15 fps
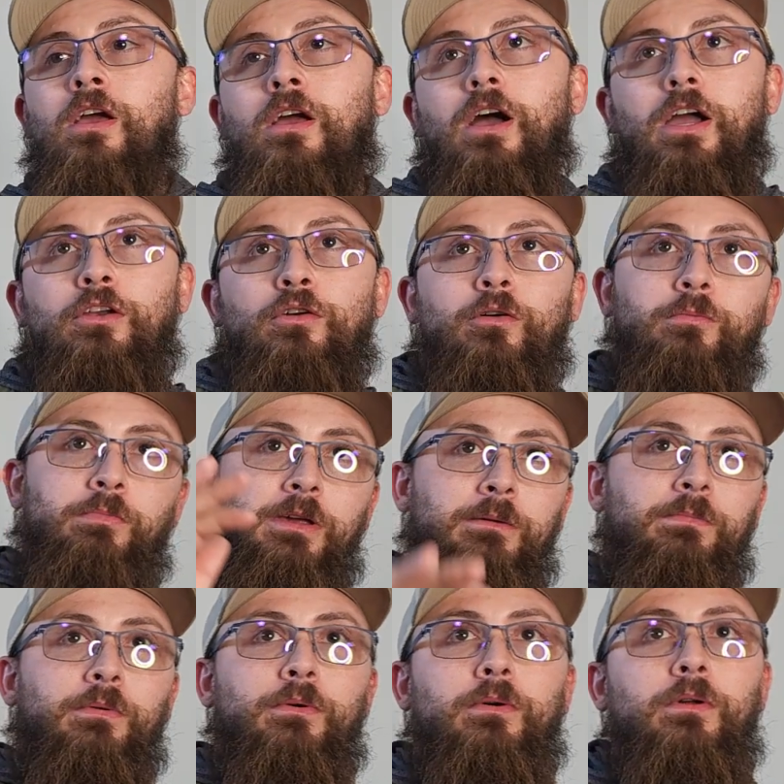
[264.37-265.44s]
I know
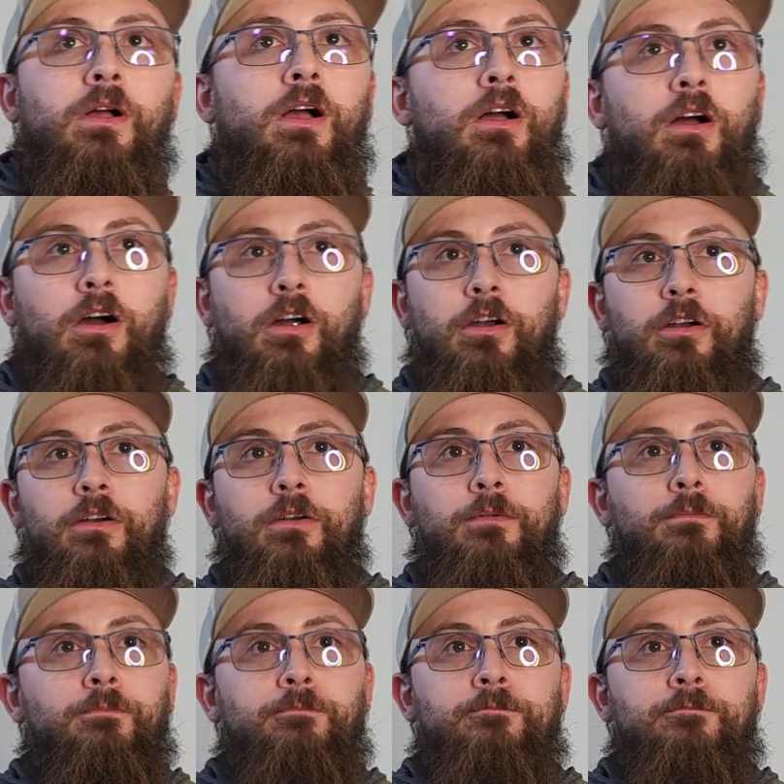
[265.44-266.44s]
people are